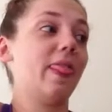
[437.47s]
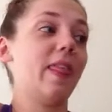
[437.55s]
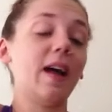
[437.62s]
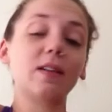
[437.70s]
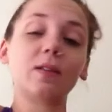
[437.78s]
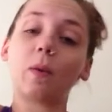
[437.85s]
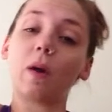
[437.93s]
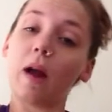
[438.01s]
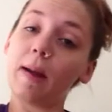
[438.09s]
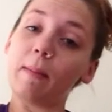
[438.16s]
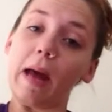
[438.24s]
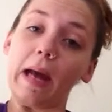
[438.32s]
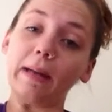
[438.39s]
that's where
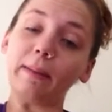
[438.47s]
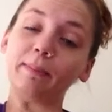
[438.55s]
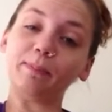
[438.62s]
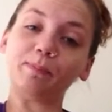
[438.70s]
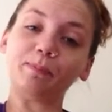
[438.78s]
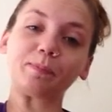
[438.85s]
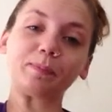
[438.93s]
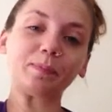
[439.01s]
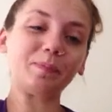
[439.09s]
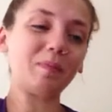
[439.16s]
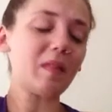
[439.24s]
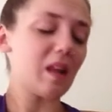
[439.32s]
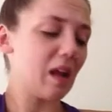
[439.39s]
I'm at.
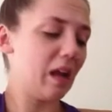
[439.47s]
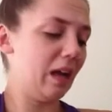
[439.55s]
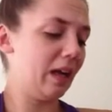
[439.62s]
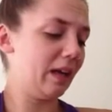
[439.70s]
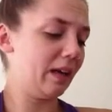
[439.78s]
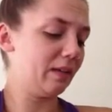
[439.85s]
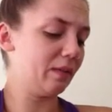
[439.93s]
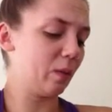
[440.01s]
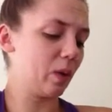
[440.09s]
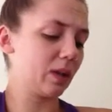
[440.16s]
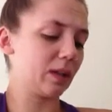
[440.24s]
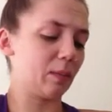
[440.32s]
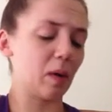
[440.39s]
I have
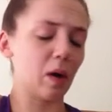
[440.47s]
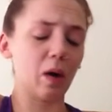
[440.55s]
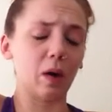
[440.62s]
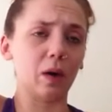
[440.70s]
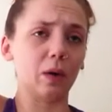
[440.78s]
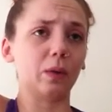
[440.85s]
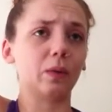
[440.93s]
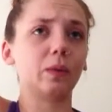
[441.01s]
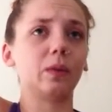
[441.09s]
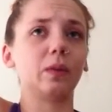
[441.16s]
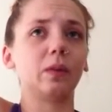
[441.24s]
work tomorrow.